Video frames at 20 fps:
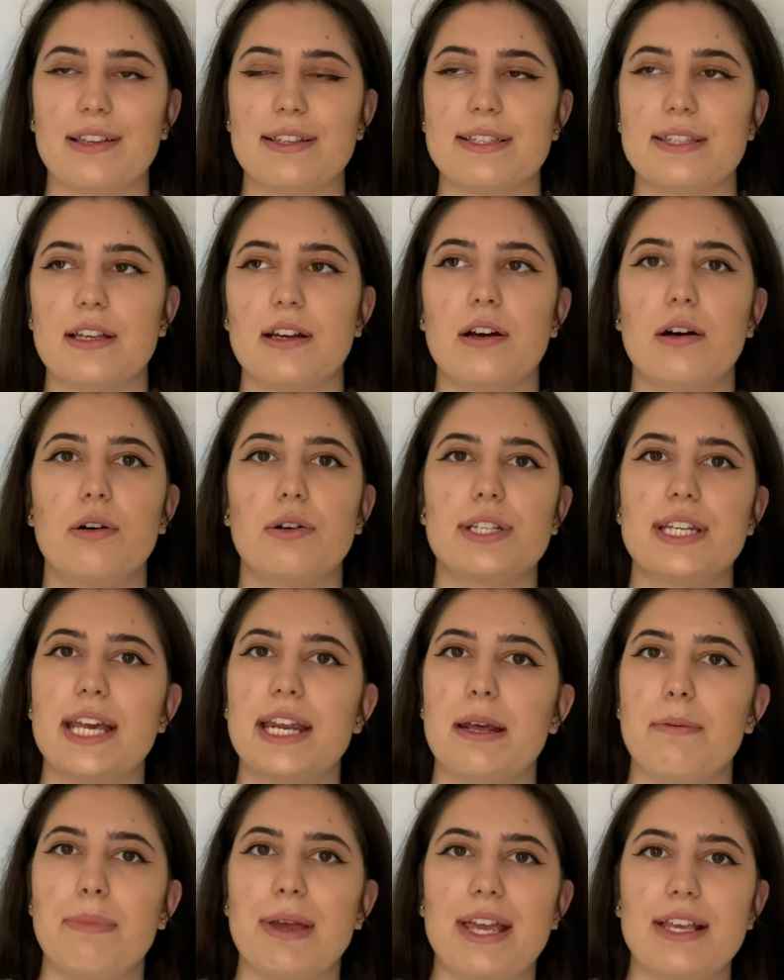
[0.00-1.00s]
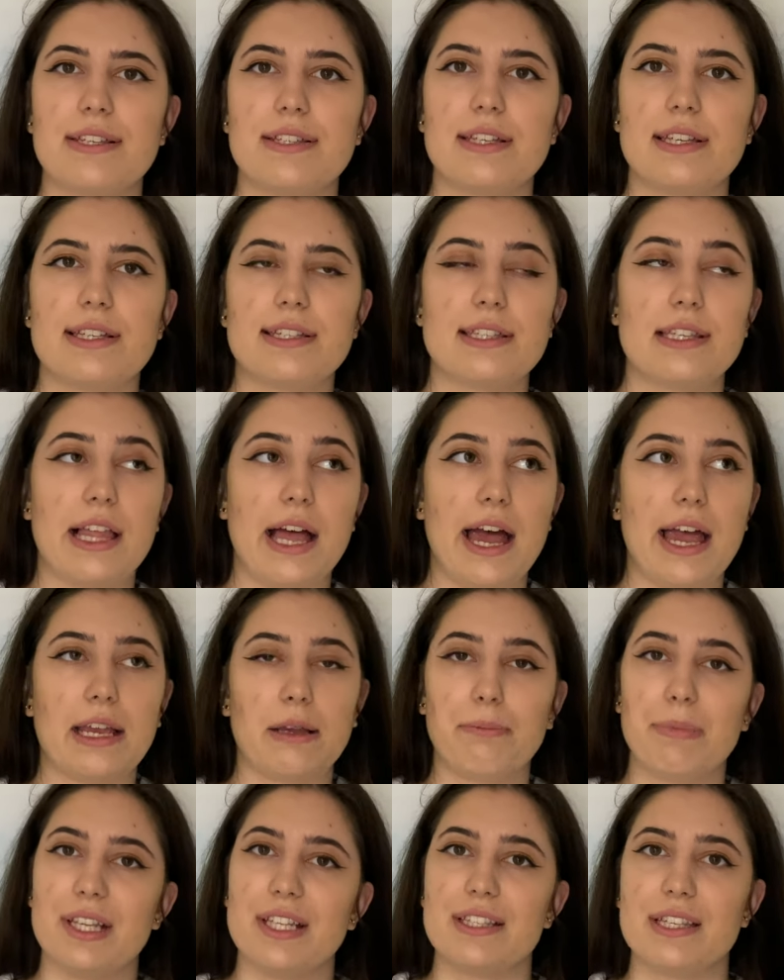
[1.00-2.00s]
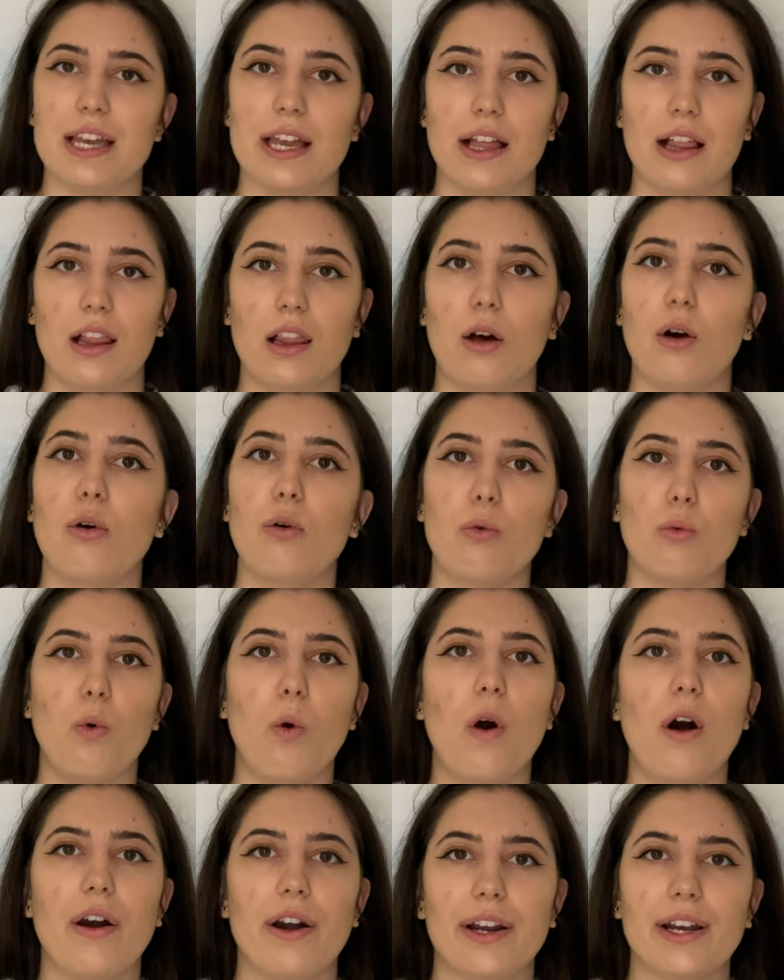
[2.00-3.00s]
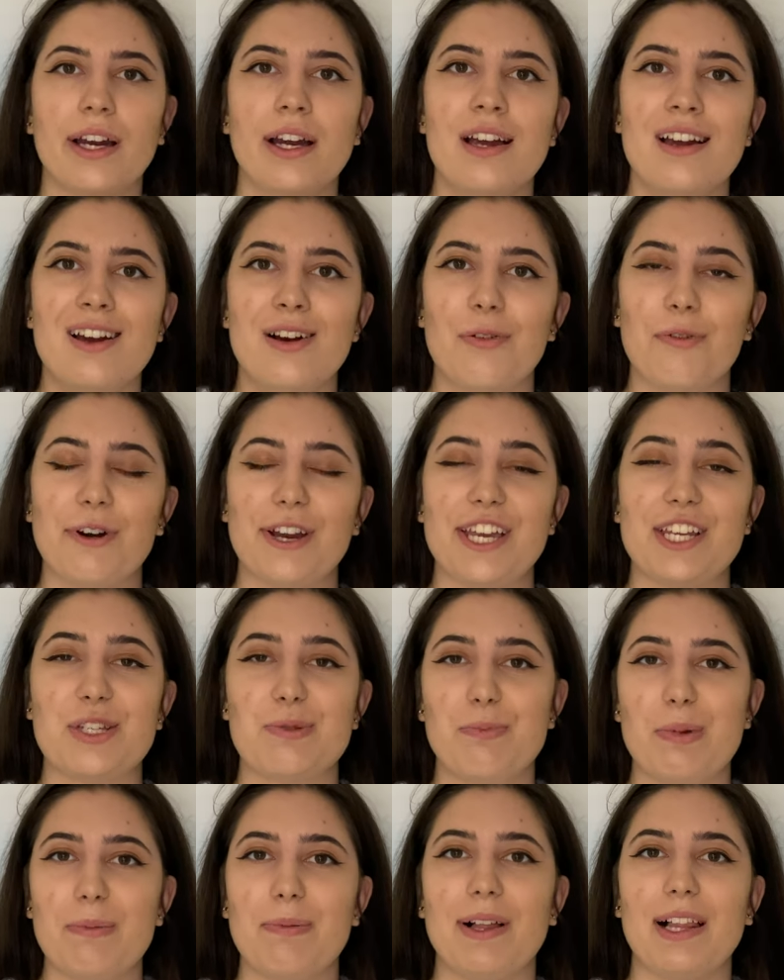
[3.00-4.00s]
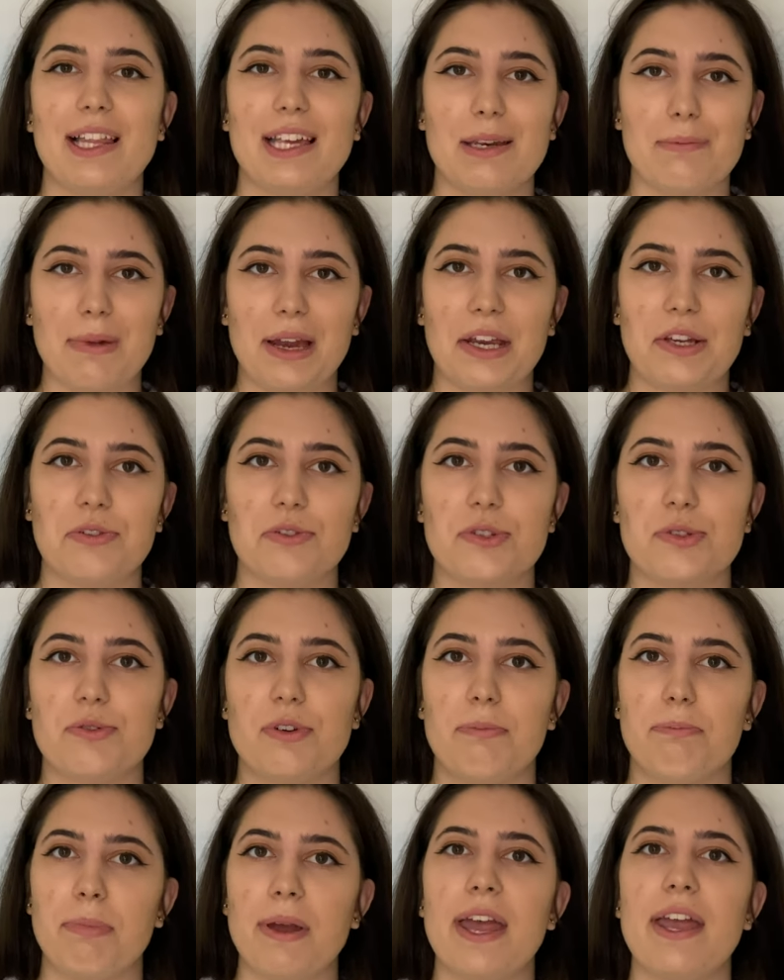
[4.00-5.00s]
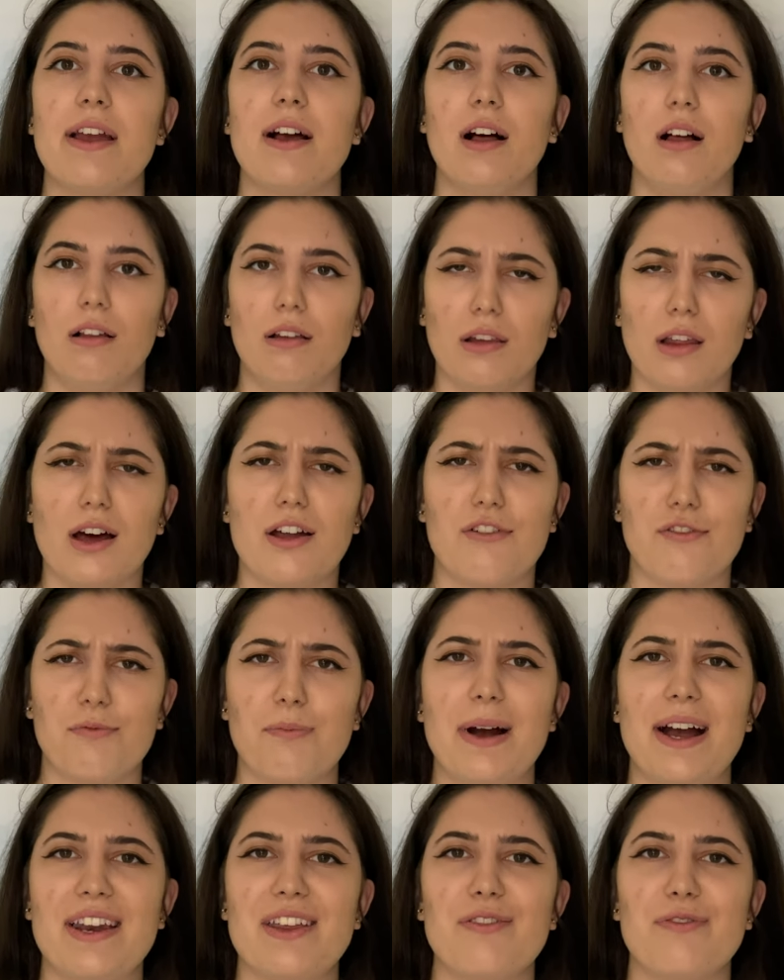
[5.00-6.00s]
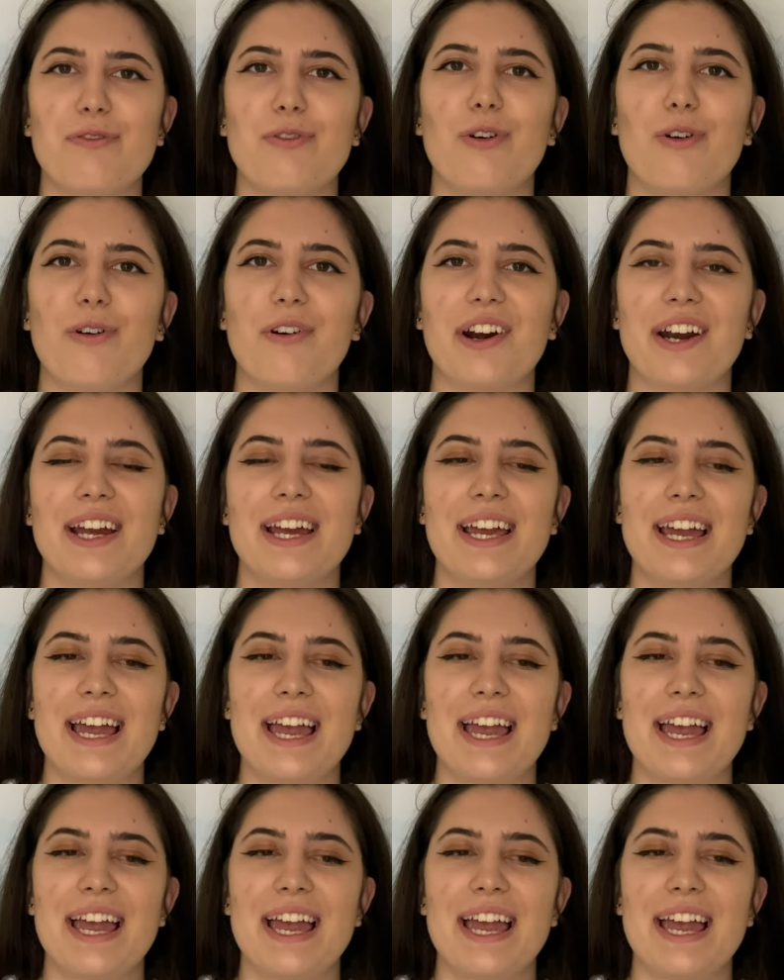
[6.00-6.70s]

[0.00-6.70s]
So databases like Mintel or WARC, which people in my industry pay a lot of money for.